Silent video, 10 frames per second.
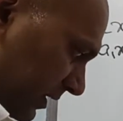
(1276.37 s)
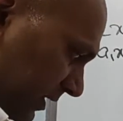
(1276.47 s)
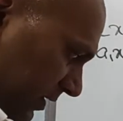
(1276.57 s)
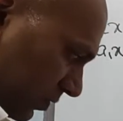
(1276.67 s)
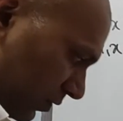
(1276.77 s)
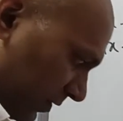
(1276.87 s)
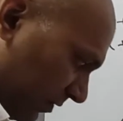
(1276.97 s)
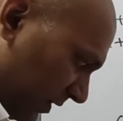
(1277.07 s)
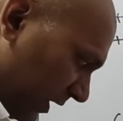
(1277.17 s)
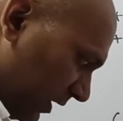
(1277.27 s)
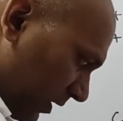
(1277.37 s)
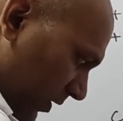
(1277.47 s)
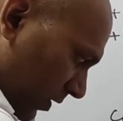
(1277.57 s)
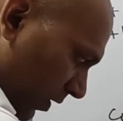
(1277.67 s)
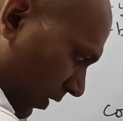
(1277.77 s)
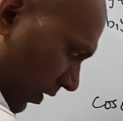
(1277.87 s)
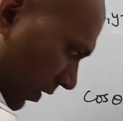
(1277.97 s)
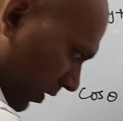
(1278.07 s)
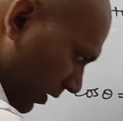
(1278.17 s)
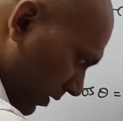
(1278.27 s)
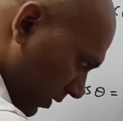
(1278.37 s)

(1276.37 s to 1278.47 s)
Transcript: this as root 50, or